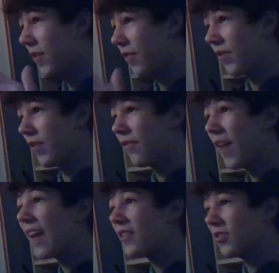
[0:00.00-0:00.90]
different
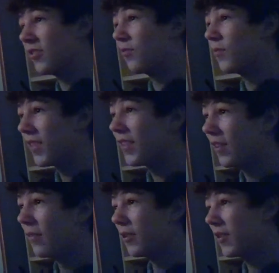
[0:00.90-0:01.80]
factions
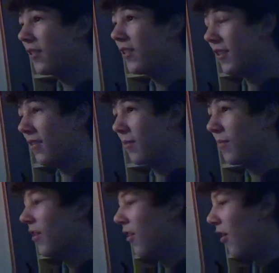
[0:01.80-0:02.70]
within libertarianism